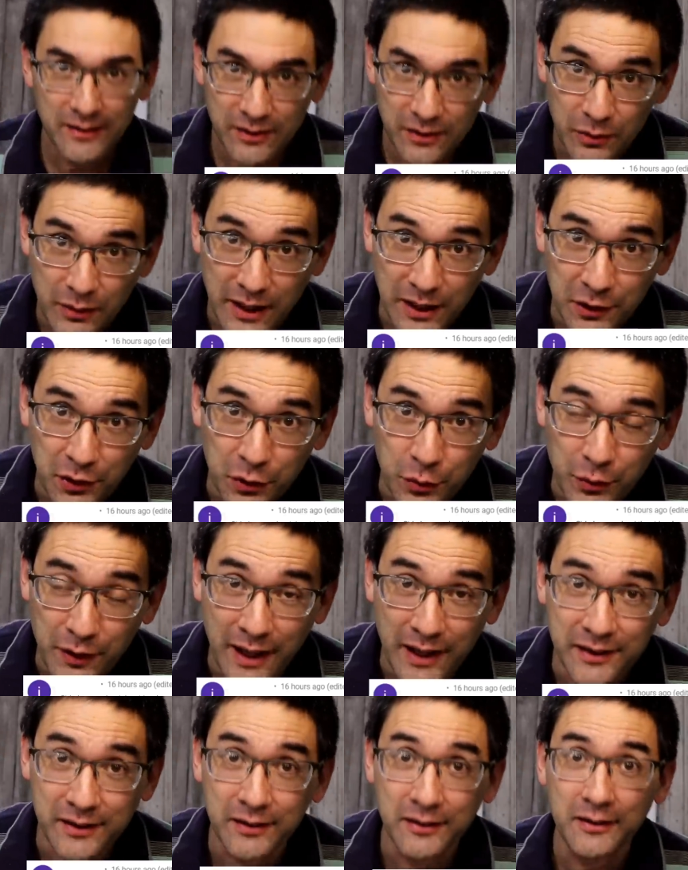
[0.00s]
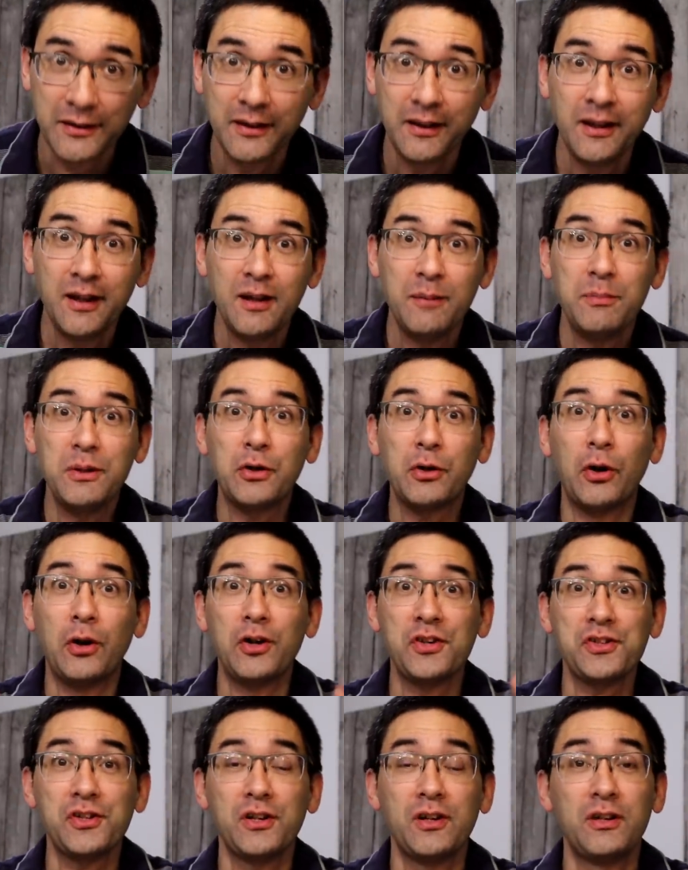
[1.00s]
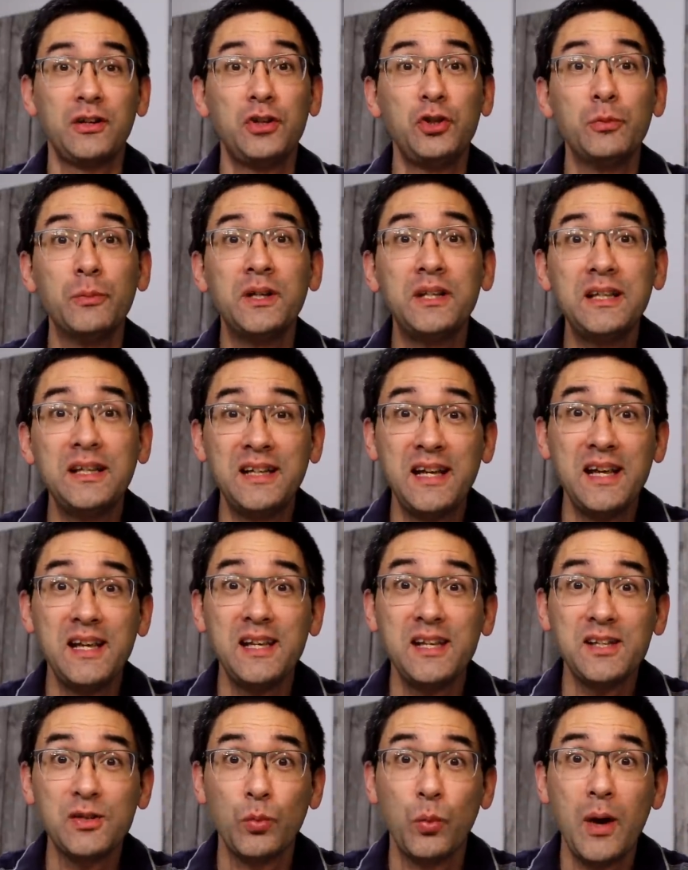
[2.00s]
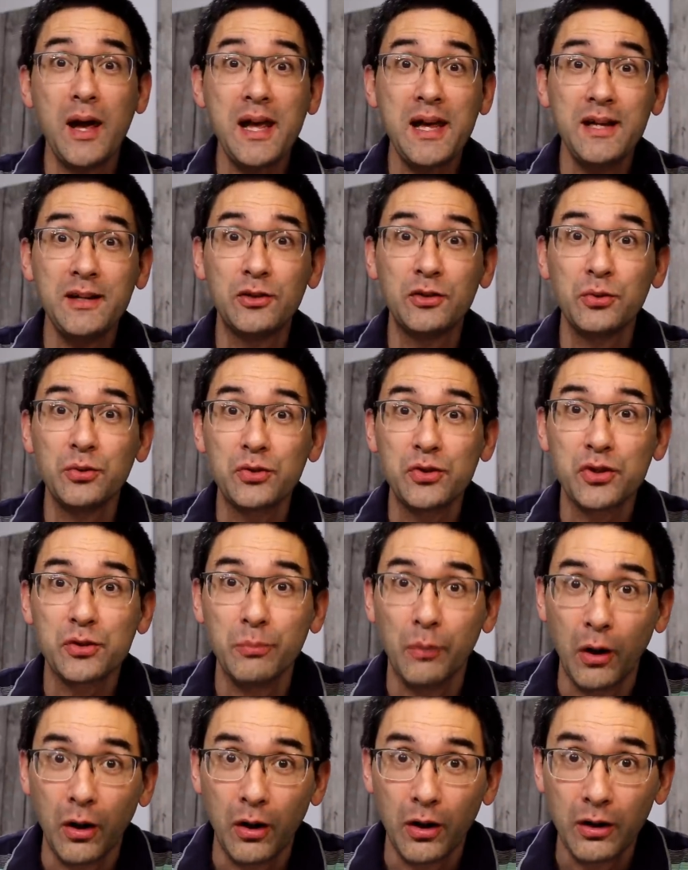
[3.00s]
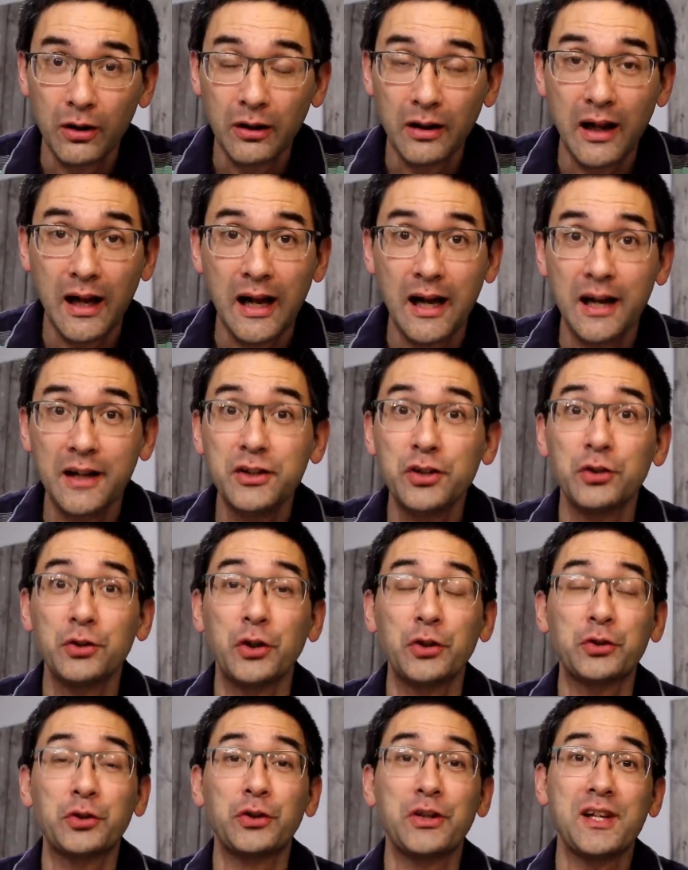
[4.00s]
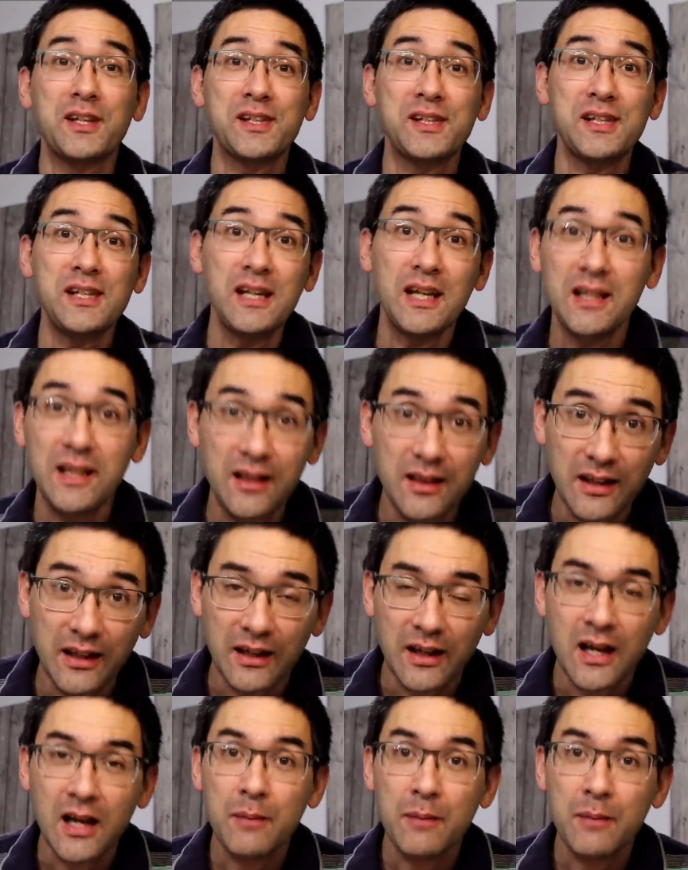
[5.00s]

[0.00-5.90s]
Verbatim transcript: You cannot do that, because a human D N A is way too small and you're not gonna see anything.